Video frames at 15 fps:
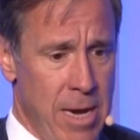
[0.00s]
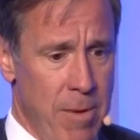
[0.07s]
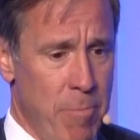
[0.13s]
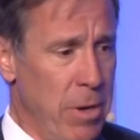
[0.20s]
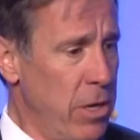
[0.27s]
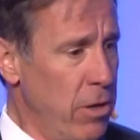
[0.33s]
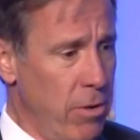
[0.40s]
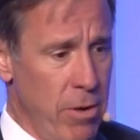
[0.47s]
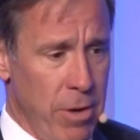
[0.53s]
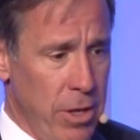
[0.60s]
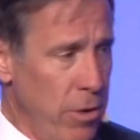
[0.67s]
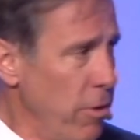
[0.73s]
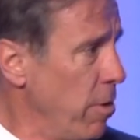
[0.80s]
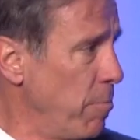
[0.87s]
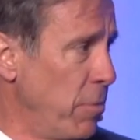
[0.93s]
But you go to
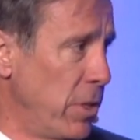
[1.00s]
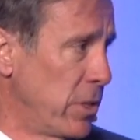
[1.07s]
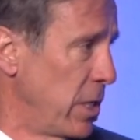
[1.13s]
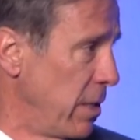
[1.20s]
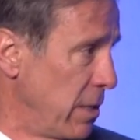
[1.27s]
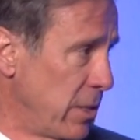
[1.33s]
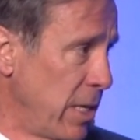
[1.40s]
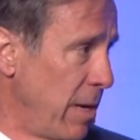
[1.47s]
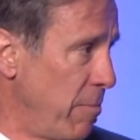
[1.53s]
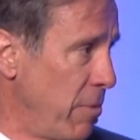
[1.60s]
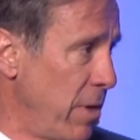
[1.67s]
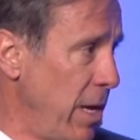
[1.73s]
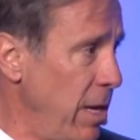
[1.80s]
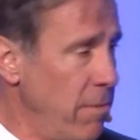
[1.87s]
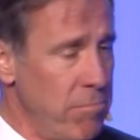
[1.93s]
Europe, you see the same
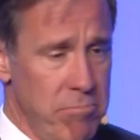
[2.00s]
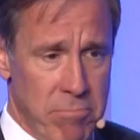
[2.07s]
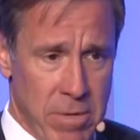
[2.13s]
thing.